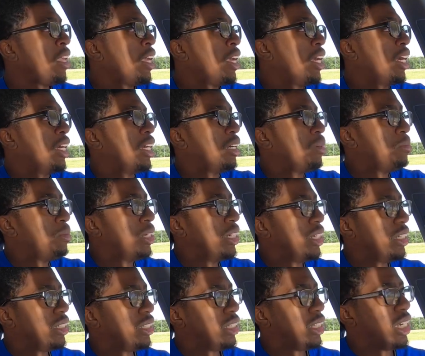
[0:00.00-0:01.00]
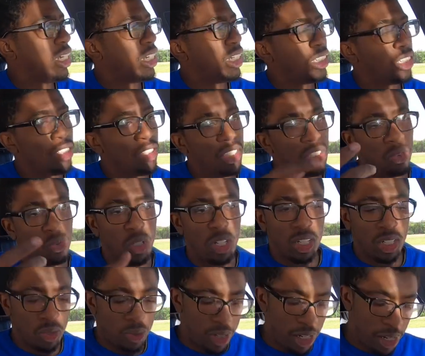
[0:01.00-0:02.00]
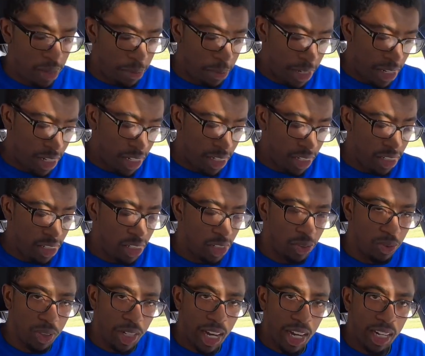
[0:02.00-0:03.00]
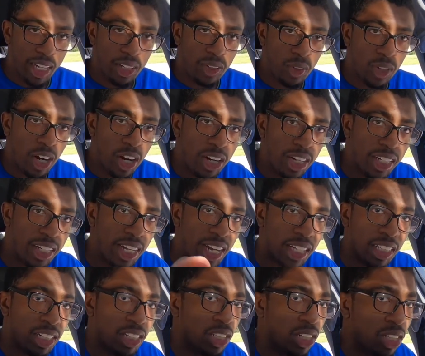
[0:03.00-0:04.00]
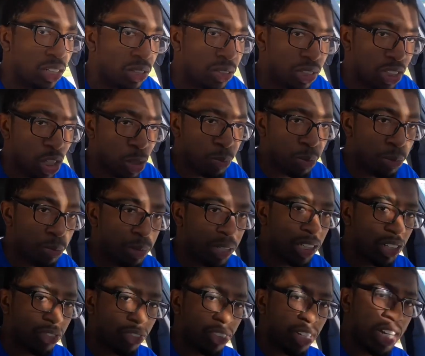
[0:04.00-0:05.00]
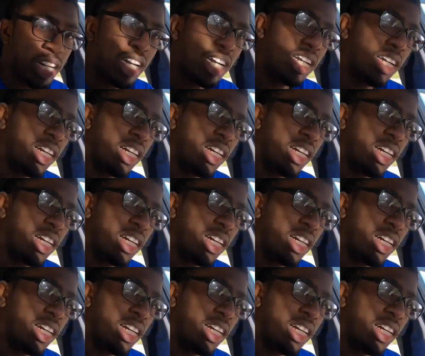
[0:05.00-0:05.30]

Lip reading: But yeah, let's do this walk around, man. You know, we already got the doors open, butterfly,